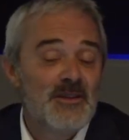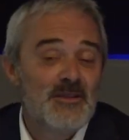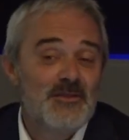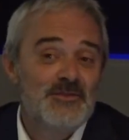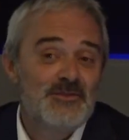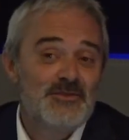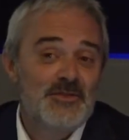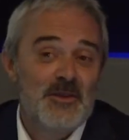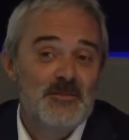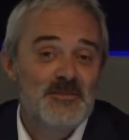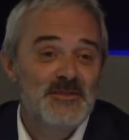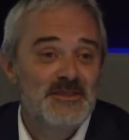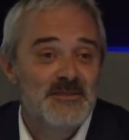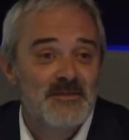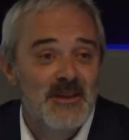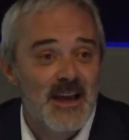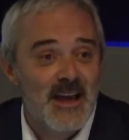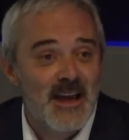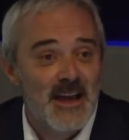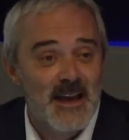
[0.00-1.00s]

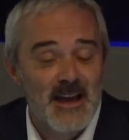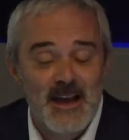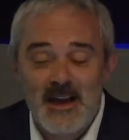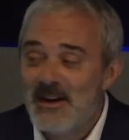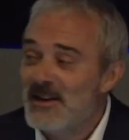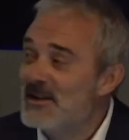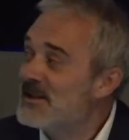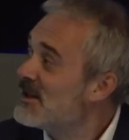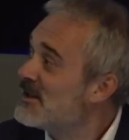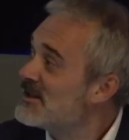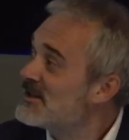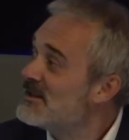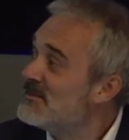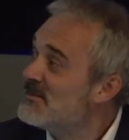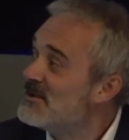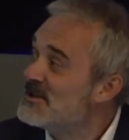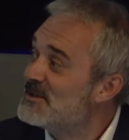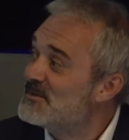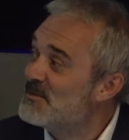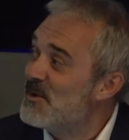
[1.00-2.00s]
drops at
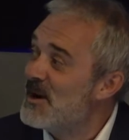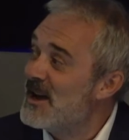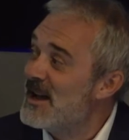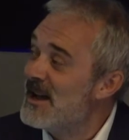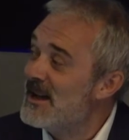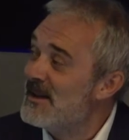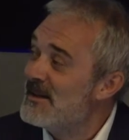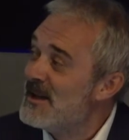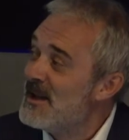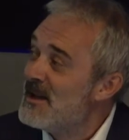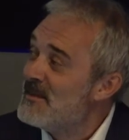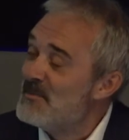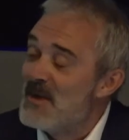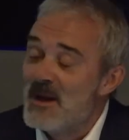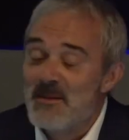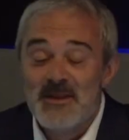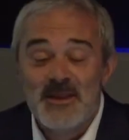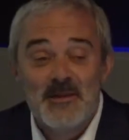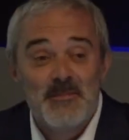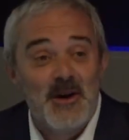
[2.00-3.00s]
customers where
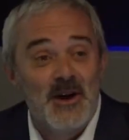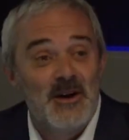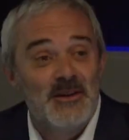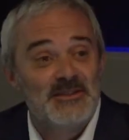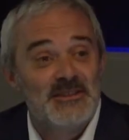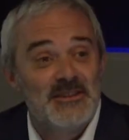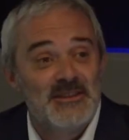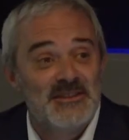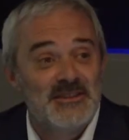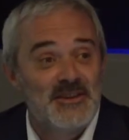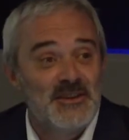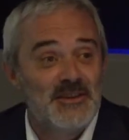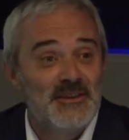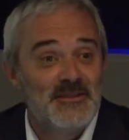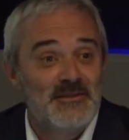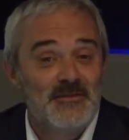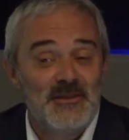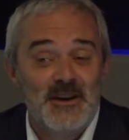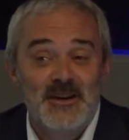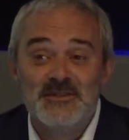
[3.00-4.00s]
maybe they're parked at the side of
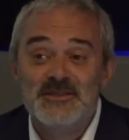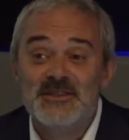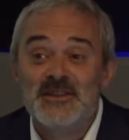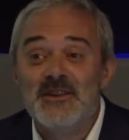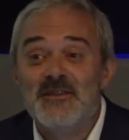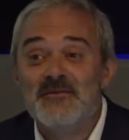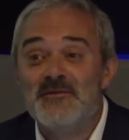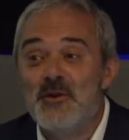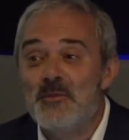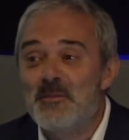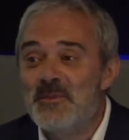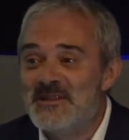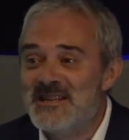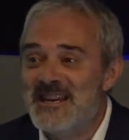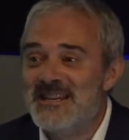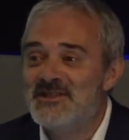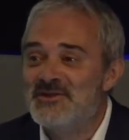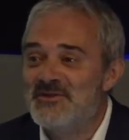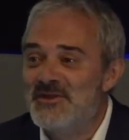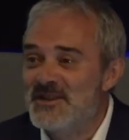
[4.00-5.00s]
the road? So you've got
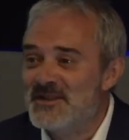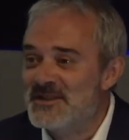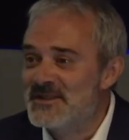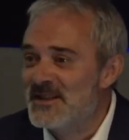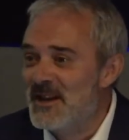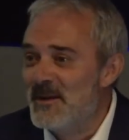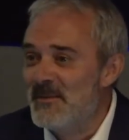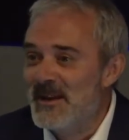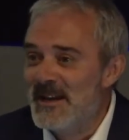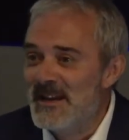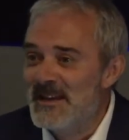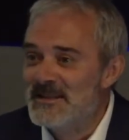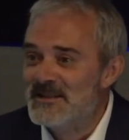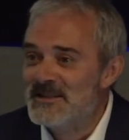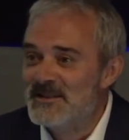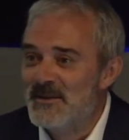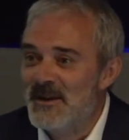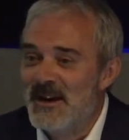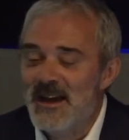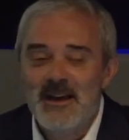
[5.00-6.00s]
pedestrians coming
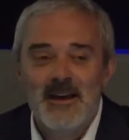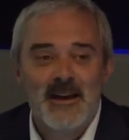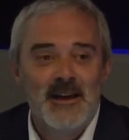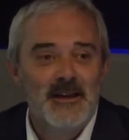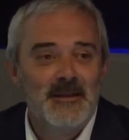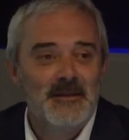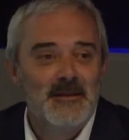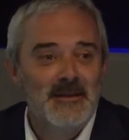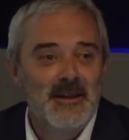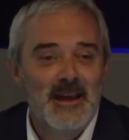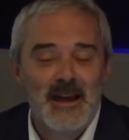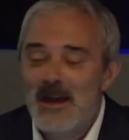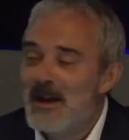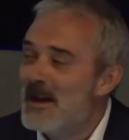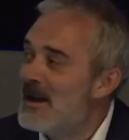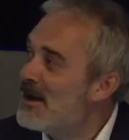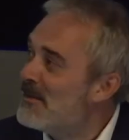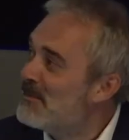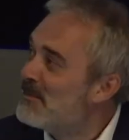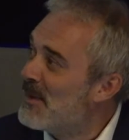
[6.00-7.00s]
into it
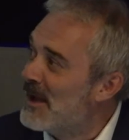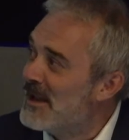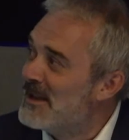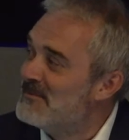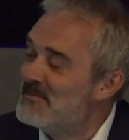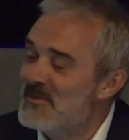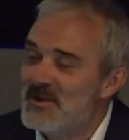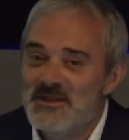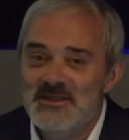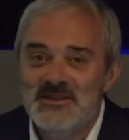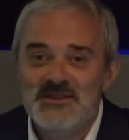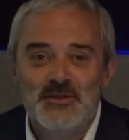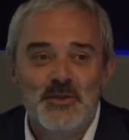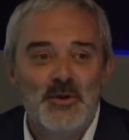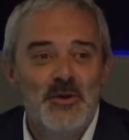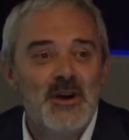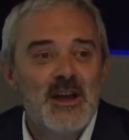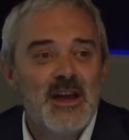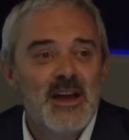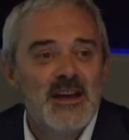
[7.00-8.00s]
and pavements,
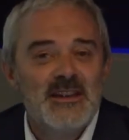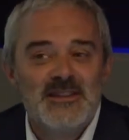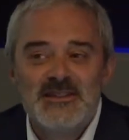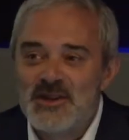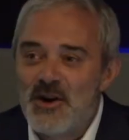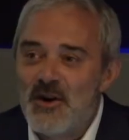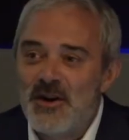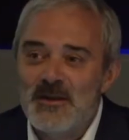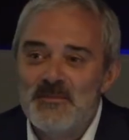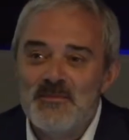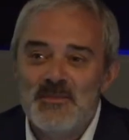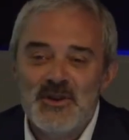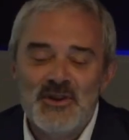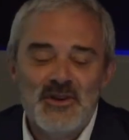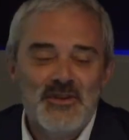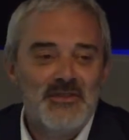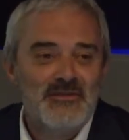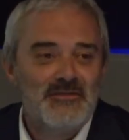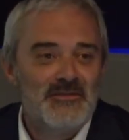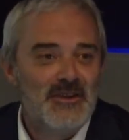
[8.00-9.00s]
or tight
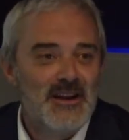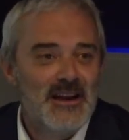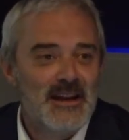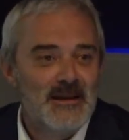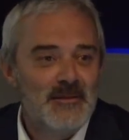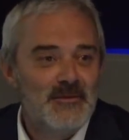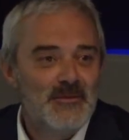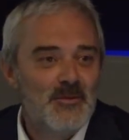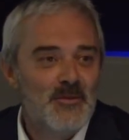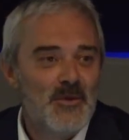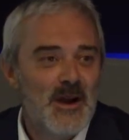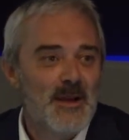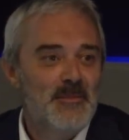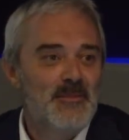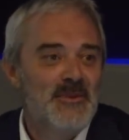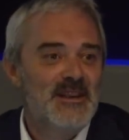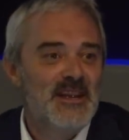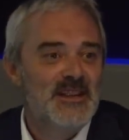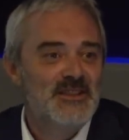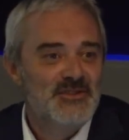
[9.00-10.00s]
manoeuvring where
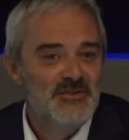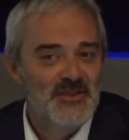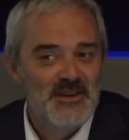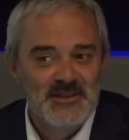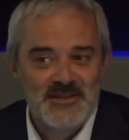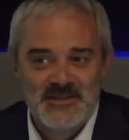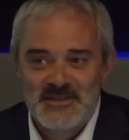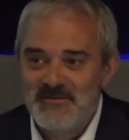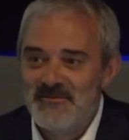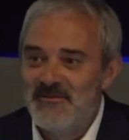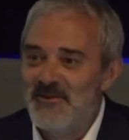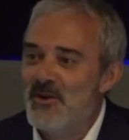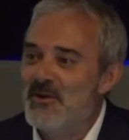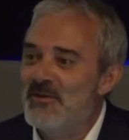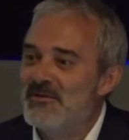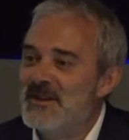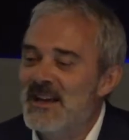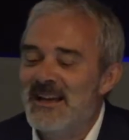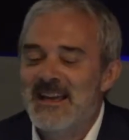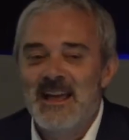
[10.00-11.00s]
pedestrians
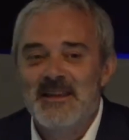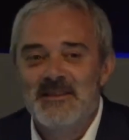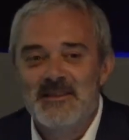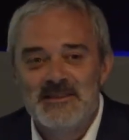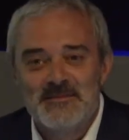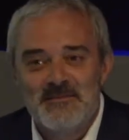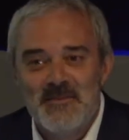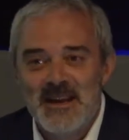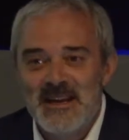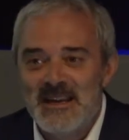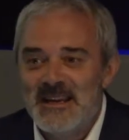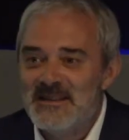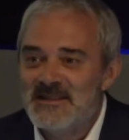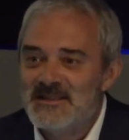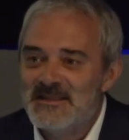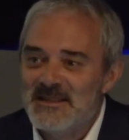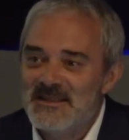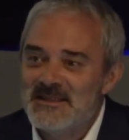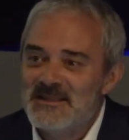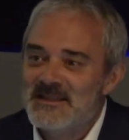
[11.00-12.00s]
involved. Again, there's many
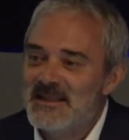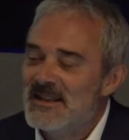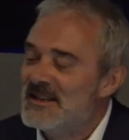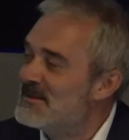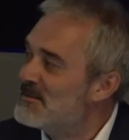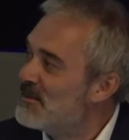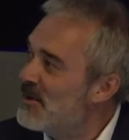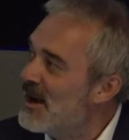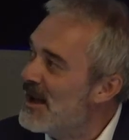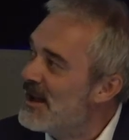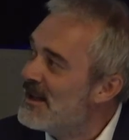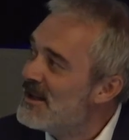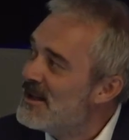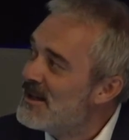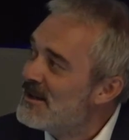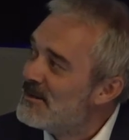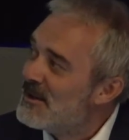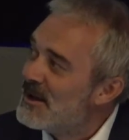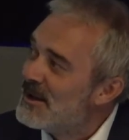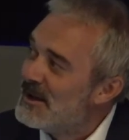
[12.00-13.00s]
instances where
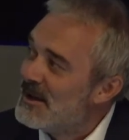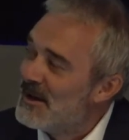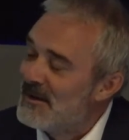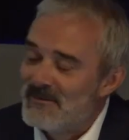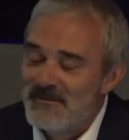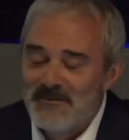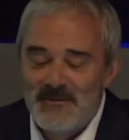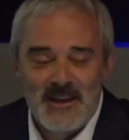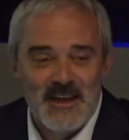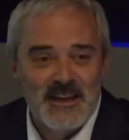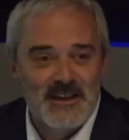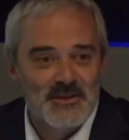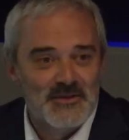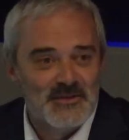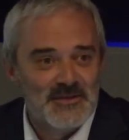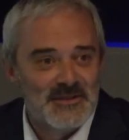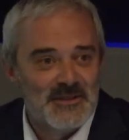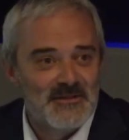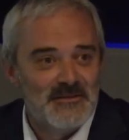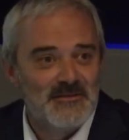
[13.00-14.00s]

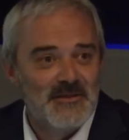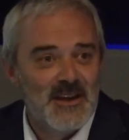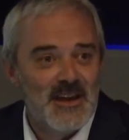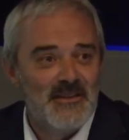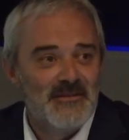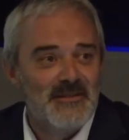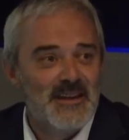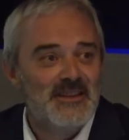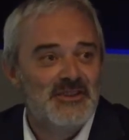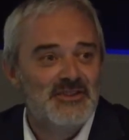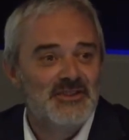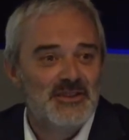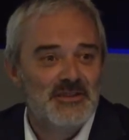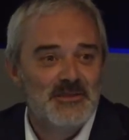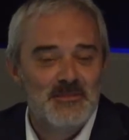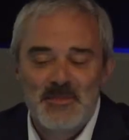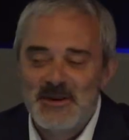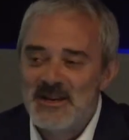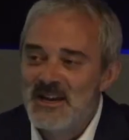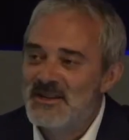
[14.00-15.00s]
vehicles have
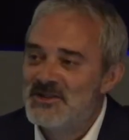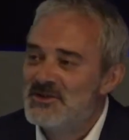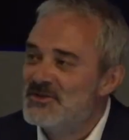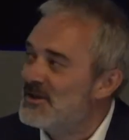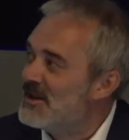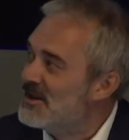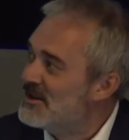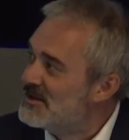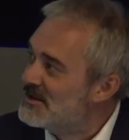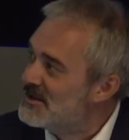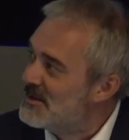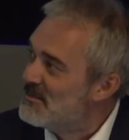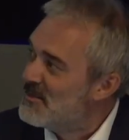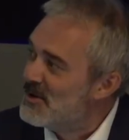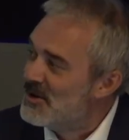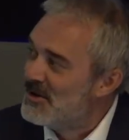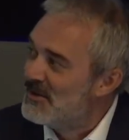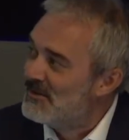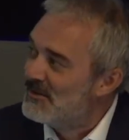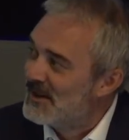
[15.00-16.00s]
injured pedestrians in
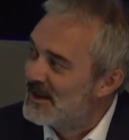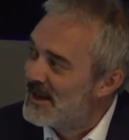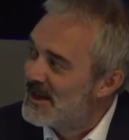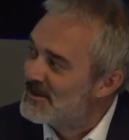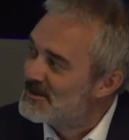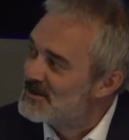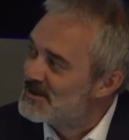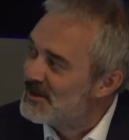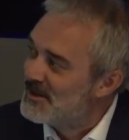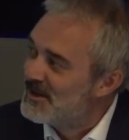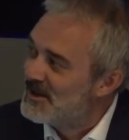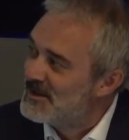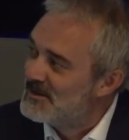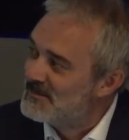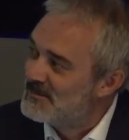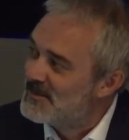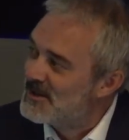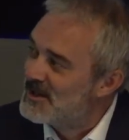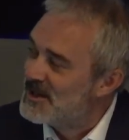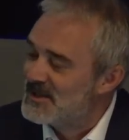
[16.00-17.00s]
manoeuvring outside
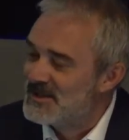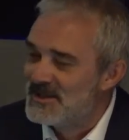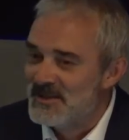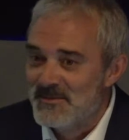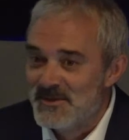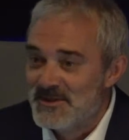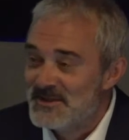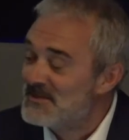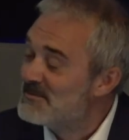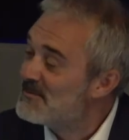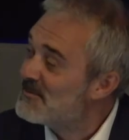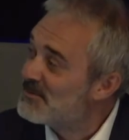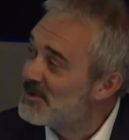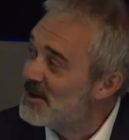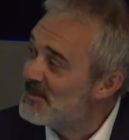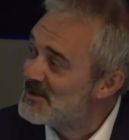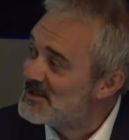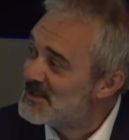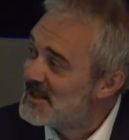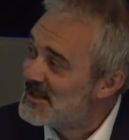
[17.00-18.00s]
customers'
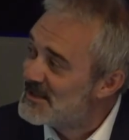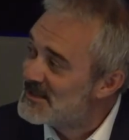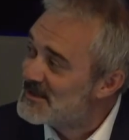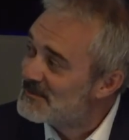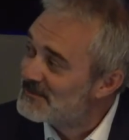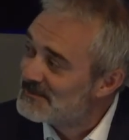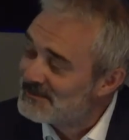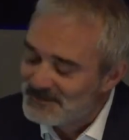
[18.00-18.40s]
premises.